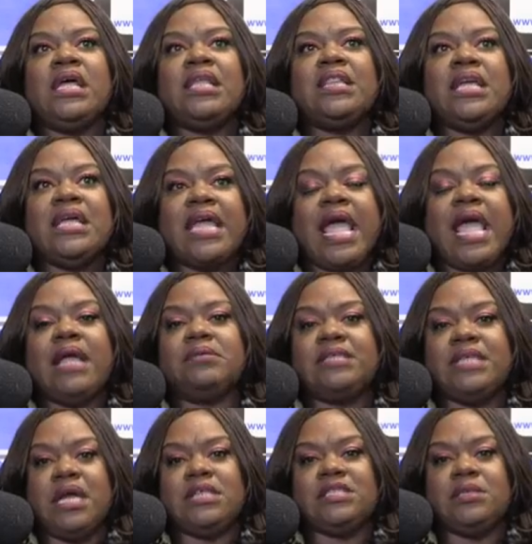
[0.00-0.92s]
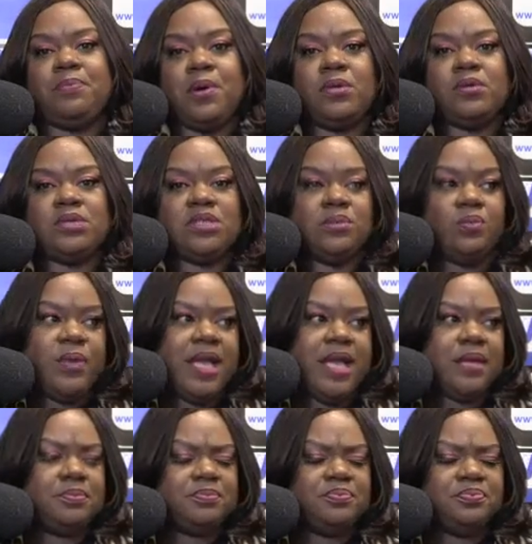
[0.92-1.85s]
the games they are supposed to
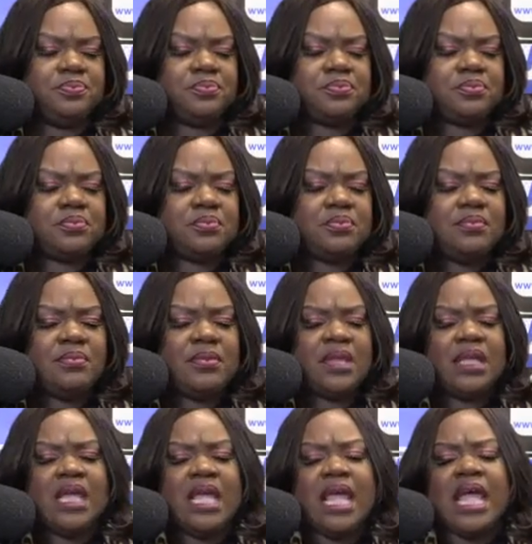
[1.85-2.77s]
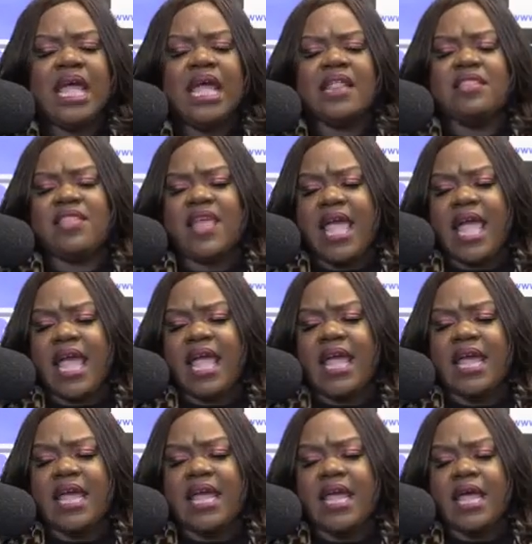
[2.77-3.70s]
win.
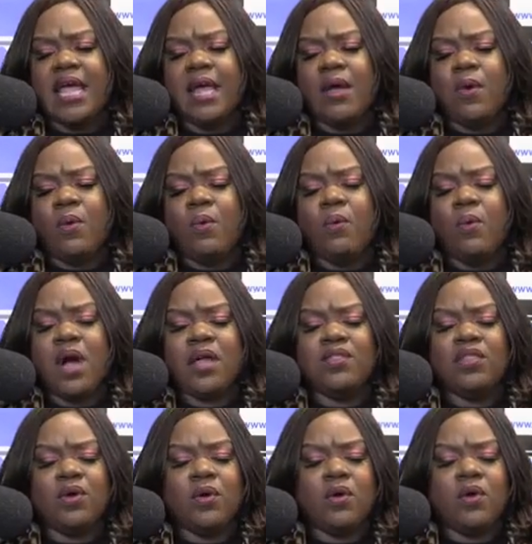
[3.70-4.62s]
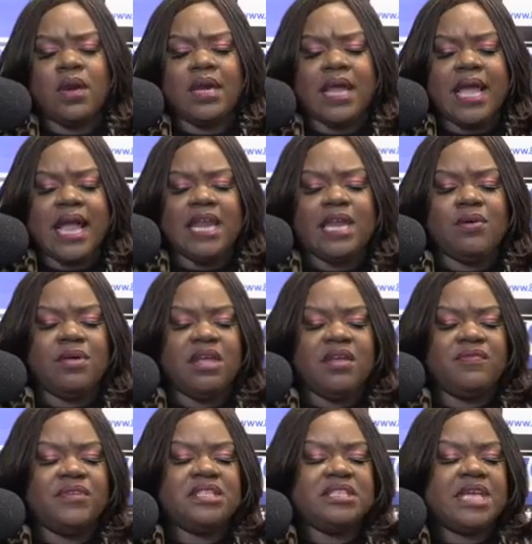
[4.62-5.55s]
They won the Orlando
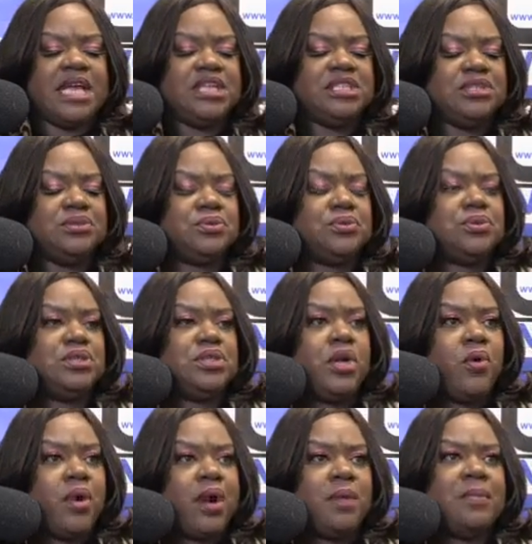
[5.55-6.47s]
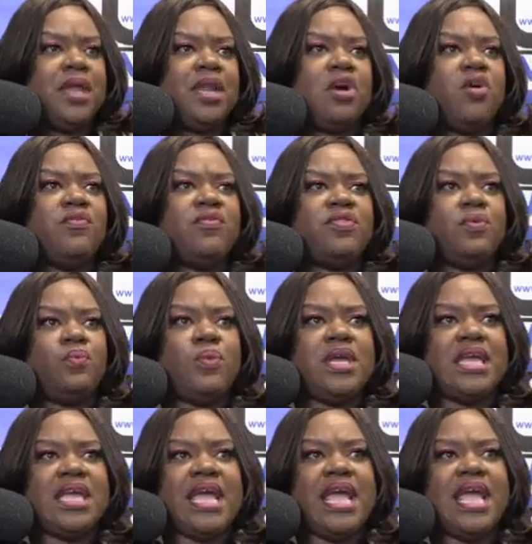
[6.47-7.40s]
Invitational Tournament over the
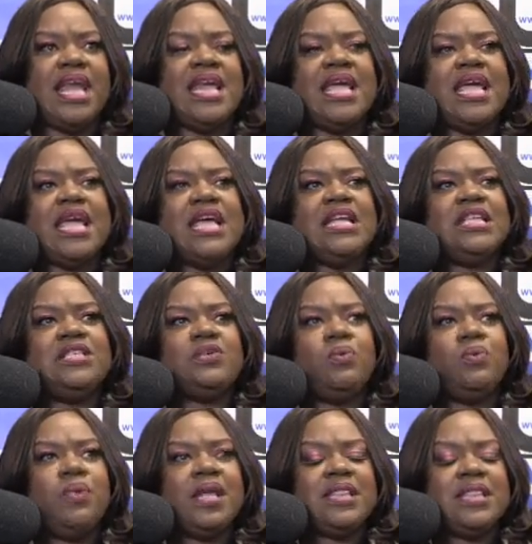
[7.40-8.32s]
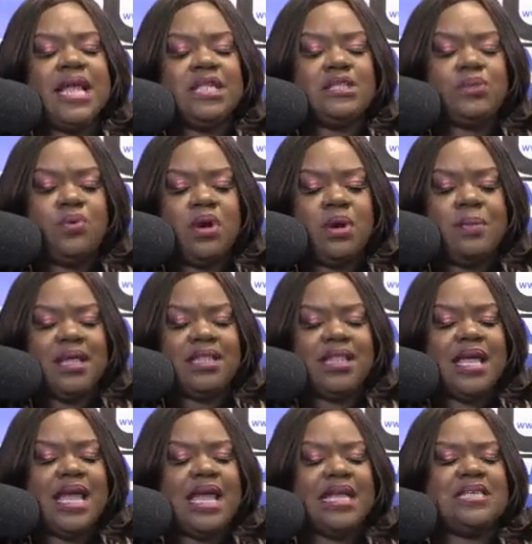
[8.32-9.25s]
weekend. To win that tournament,
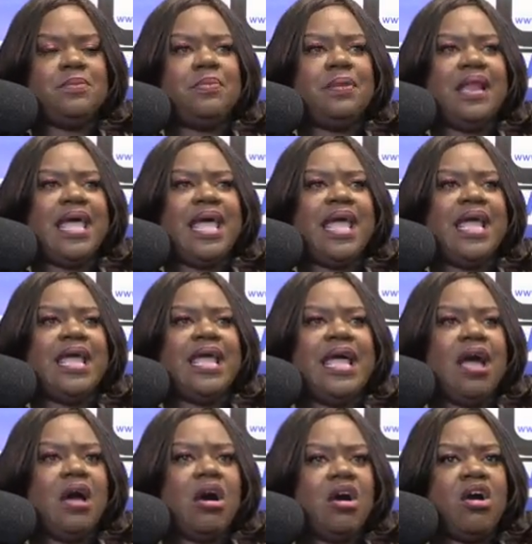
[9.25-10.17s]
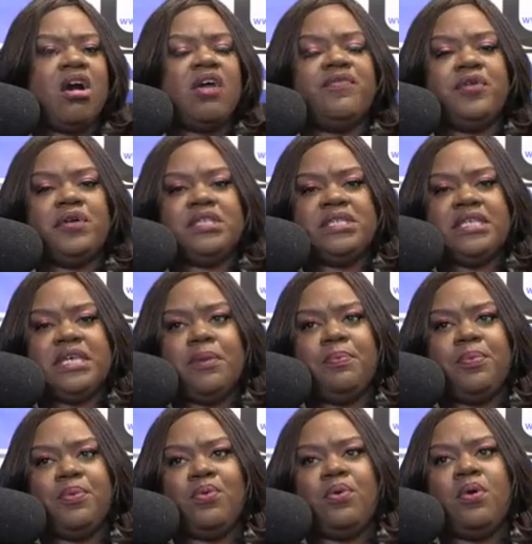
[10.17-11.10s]
they had to play Harvard,
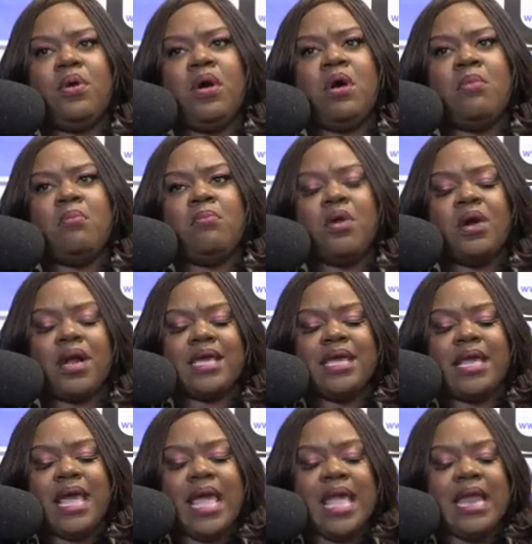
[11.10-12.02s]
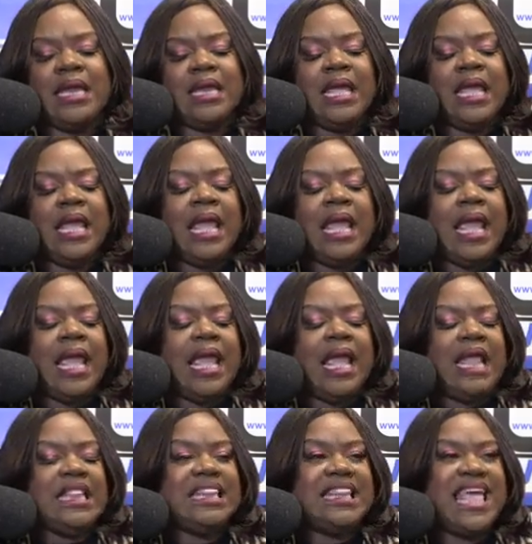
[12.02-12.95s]
Temple, Marquette.
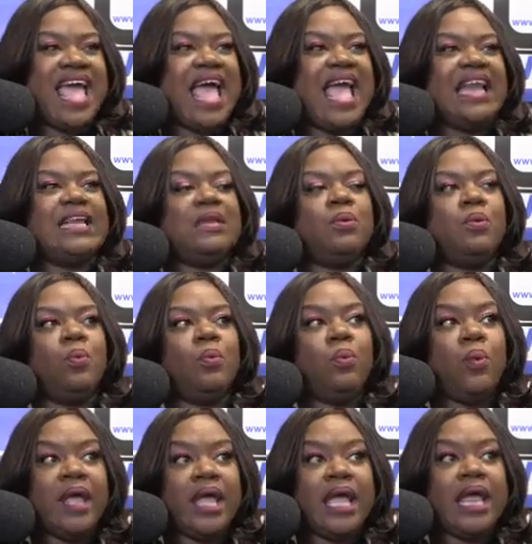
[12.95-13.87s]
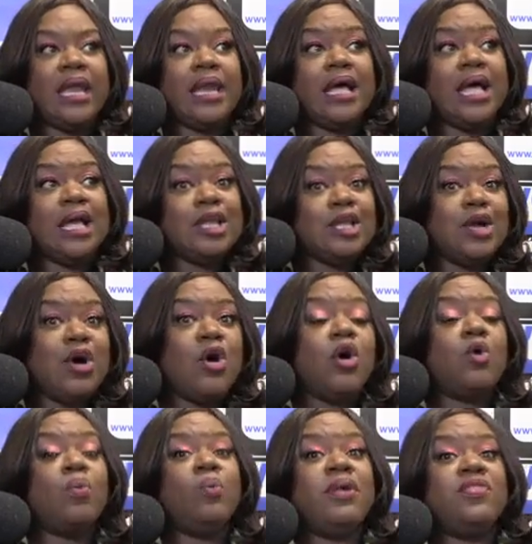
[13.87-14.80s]
And that win,
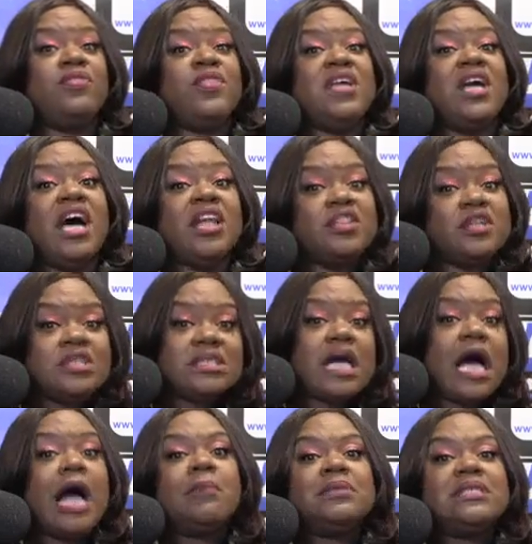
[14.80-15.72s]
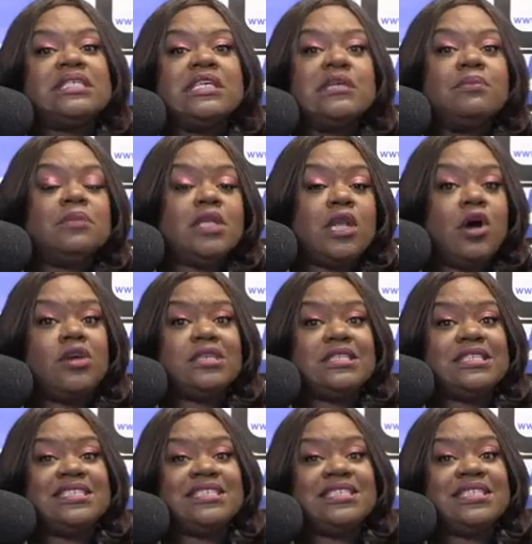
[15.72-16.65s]
along with the other top team
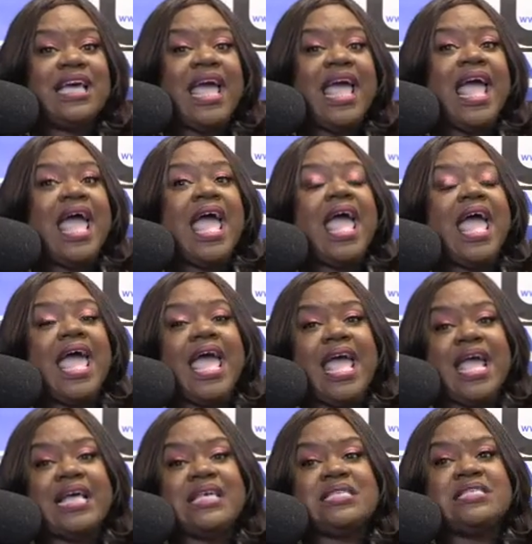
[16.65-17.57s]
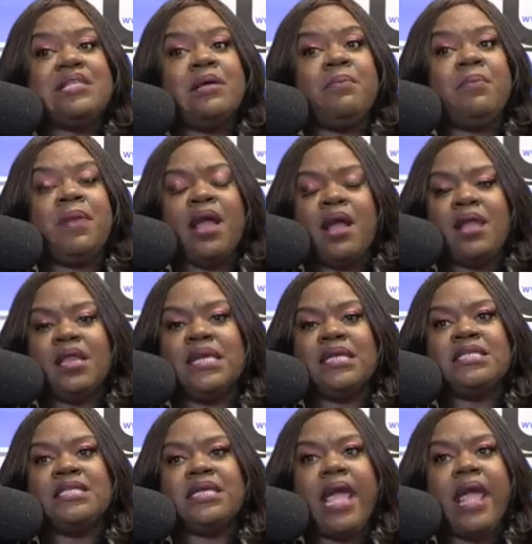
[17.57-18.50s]
losses, has the
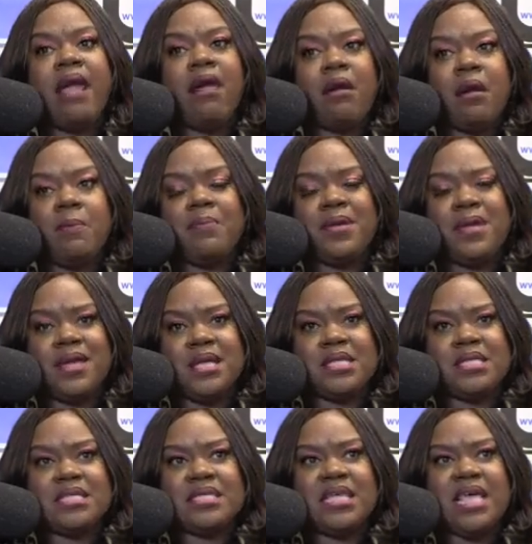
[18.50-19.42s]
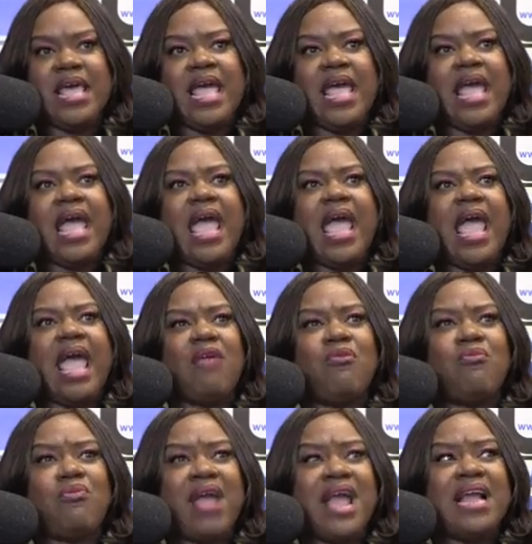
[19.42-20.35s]
Maryland Terrapins
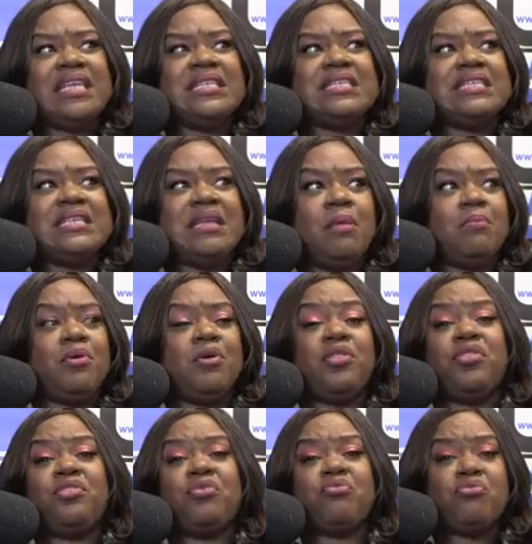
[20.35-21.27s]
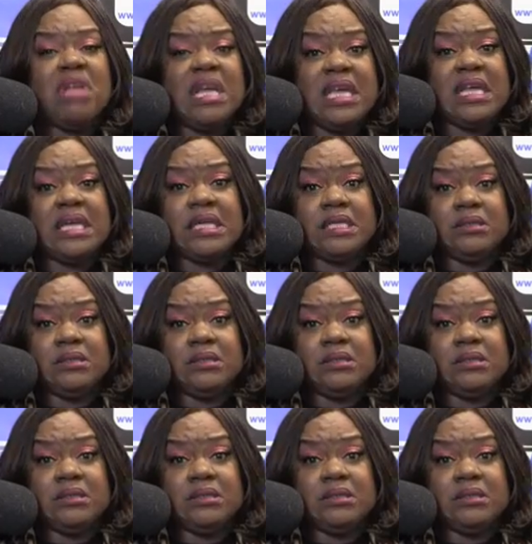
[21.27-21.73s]
ranked number 3